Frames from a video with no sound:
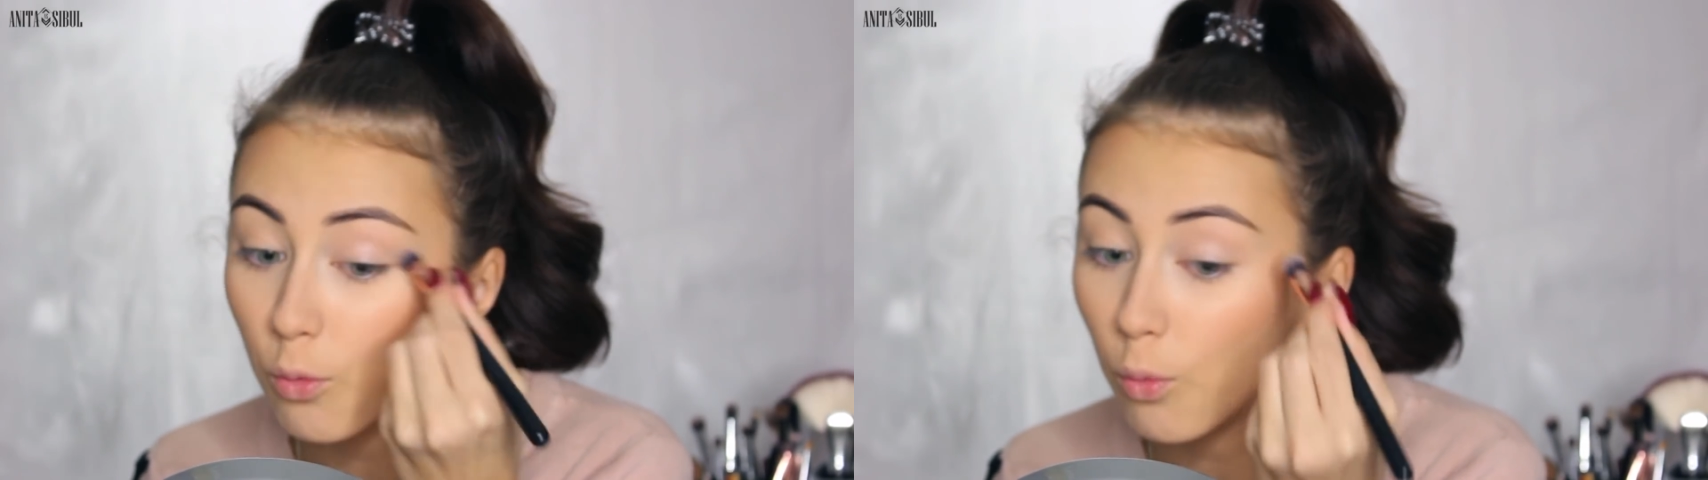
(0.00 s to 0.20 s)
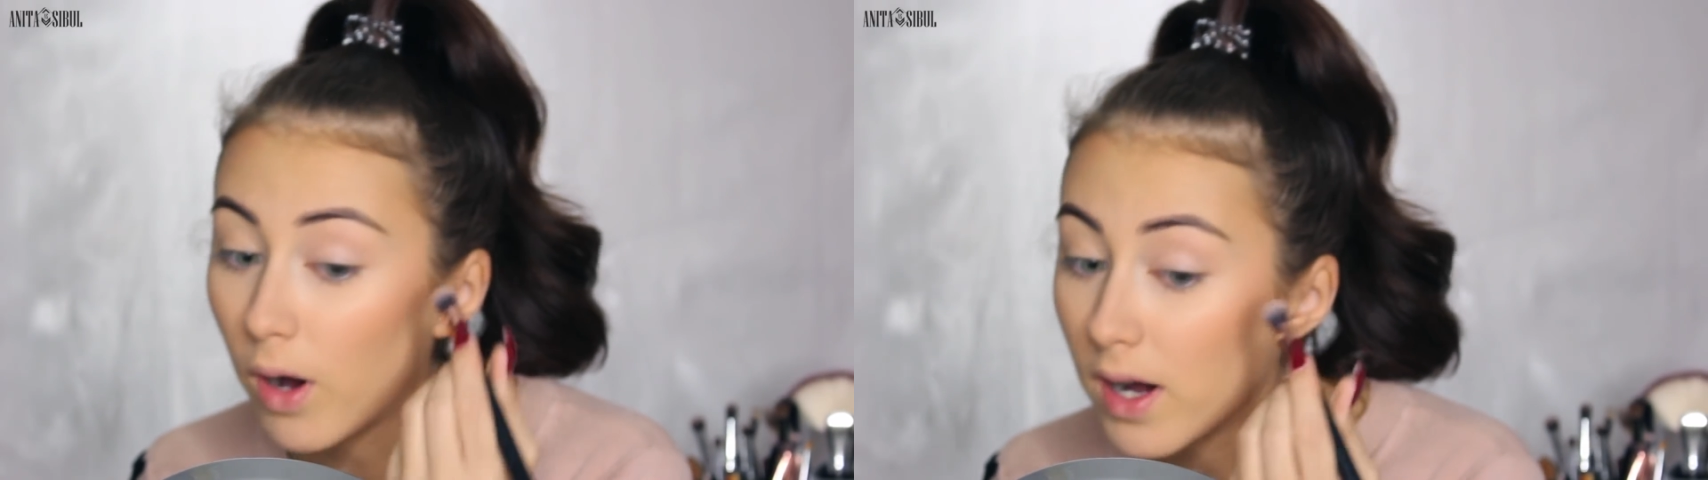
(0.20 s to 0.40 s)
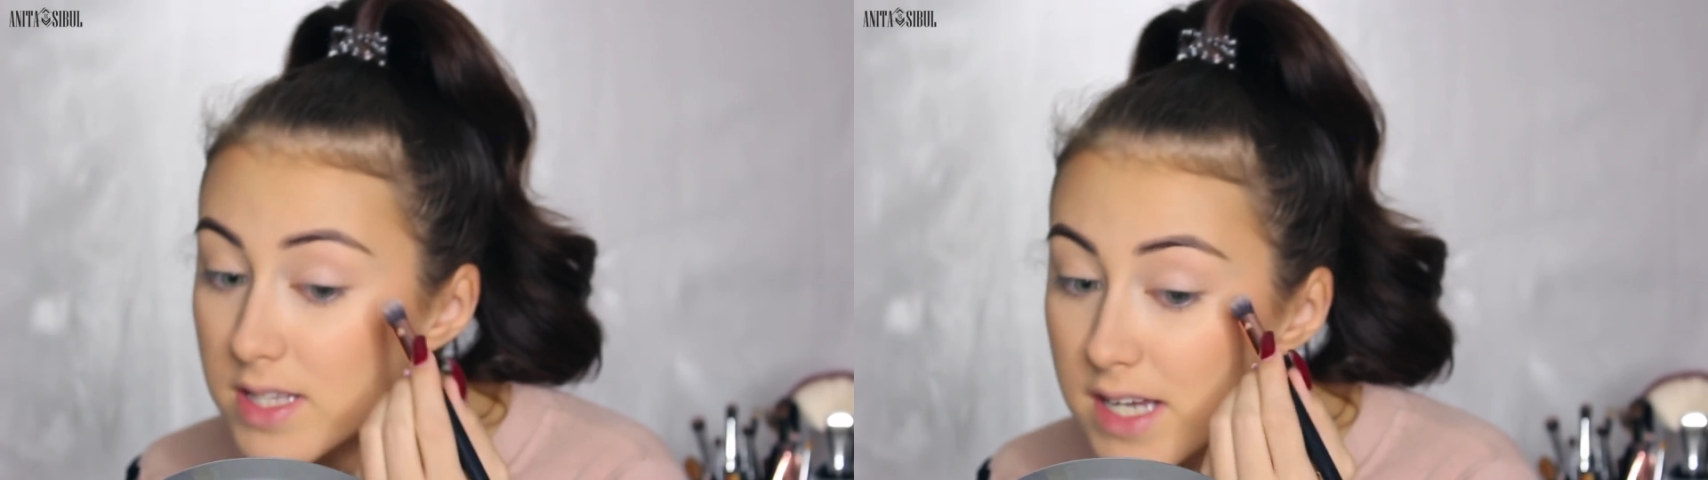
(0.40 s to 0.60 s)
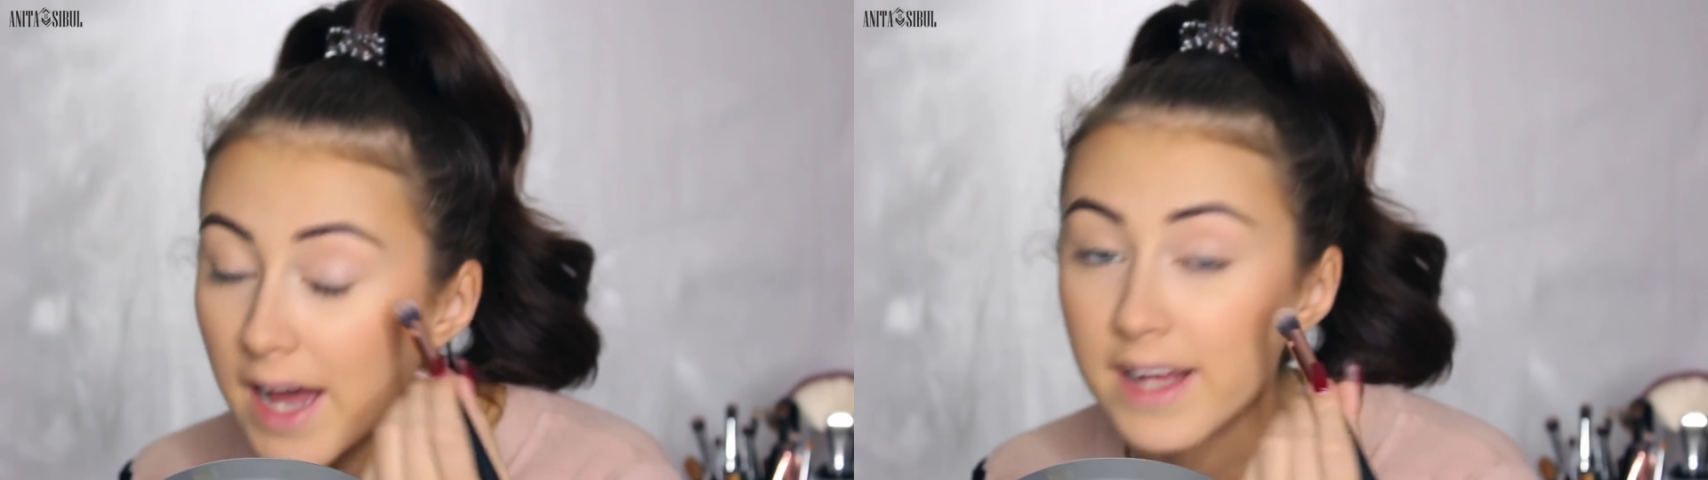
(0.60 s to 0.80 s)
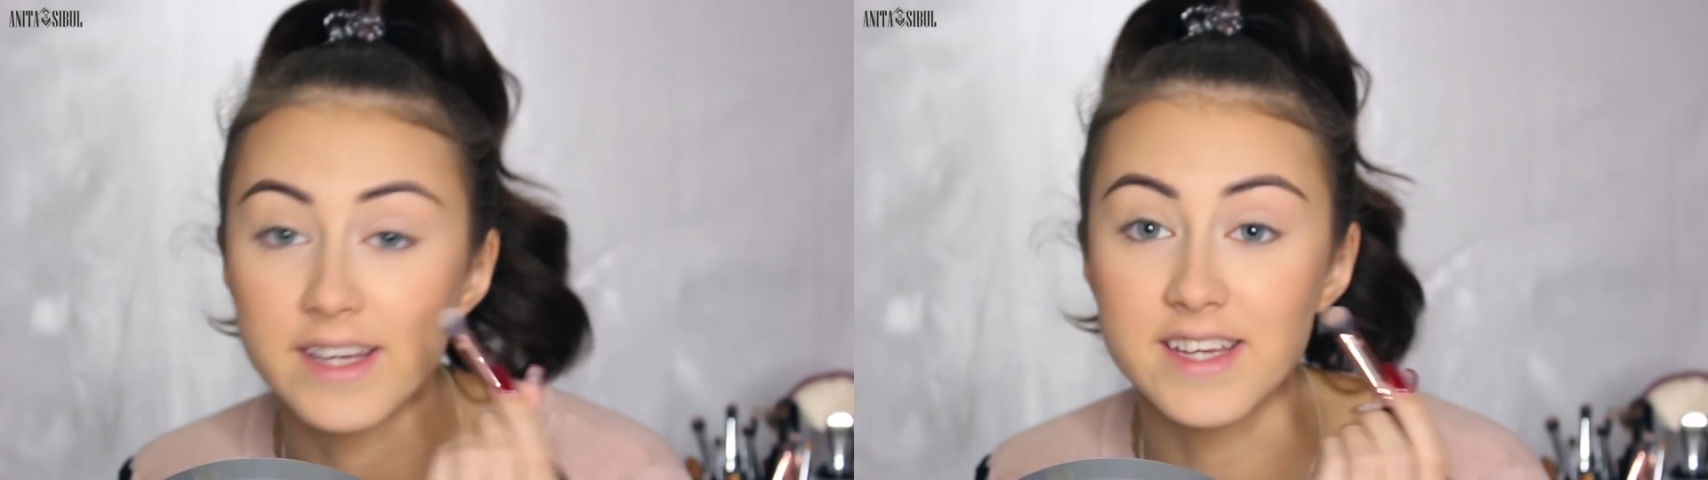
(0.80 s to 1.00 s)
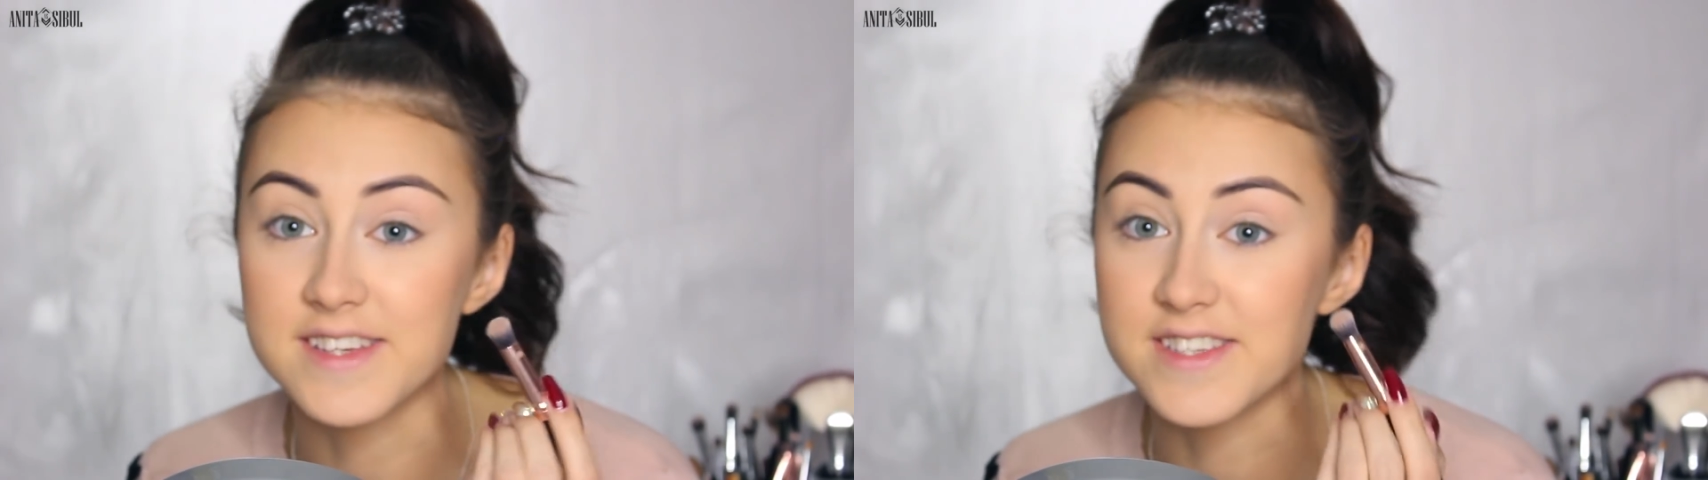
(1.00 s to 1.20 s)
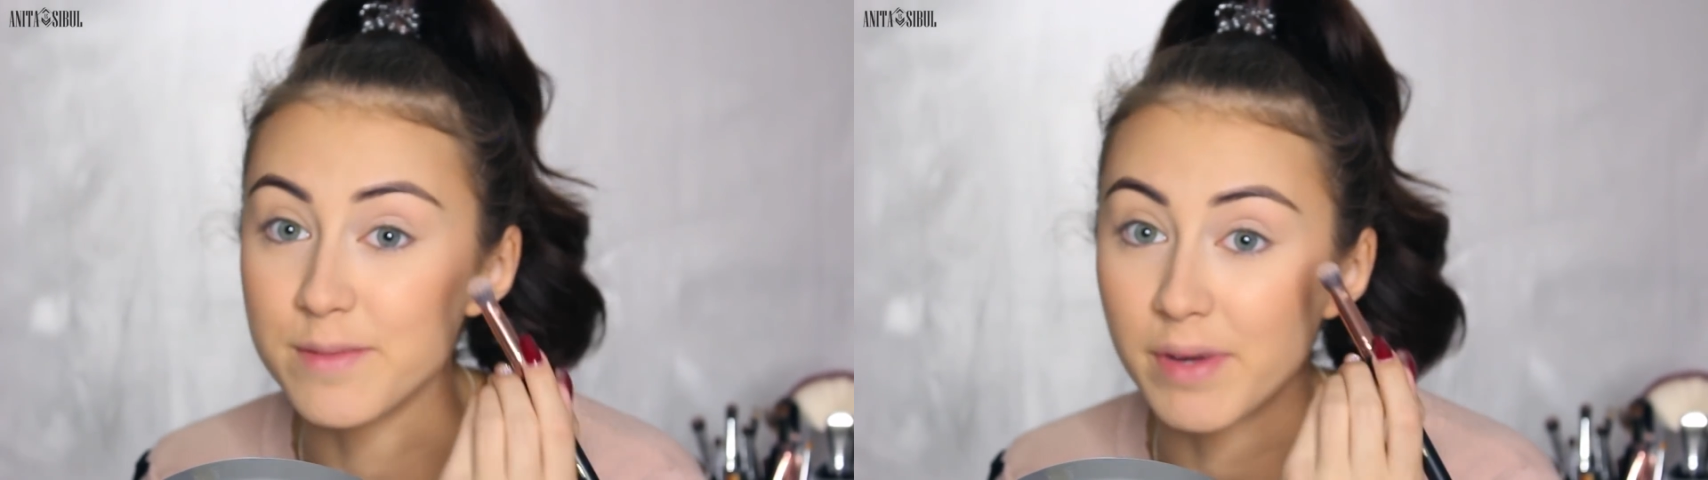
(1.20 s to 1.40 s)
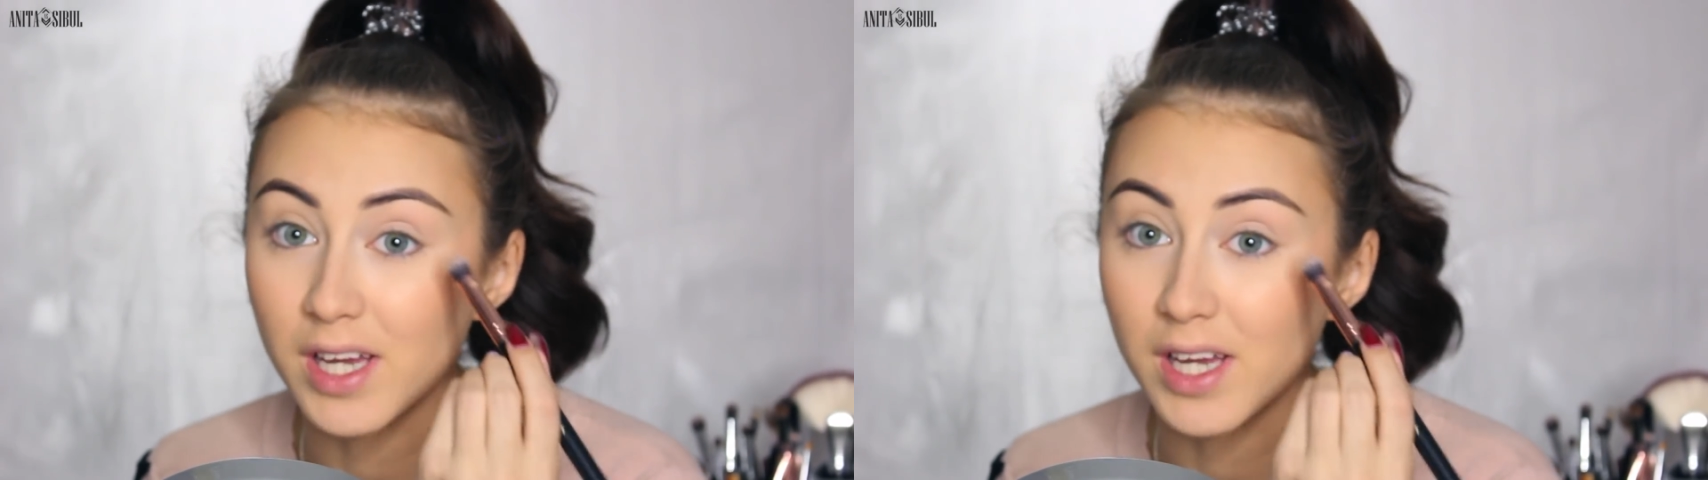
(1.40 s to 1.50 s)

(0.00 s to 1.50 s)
What an easy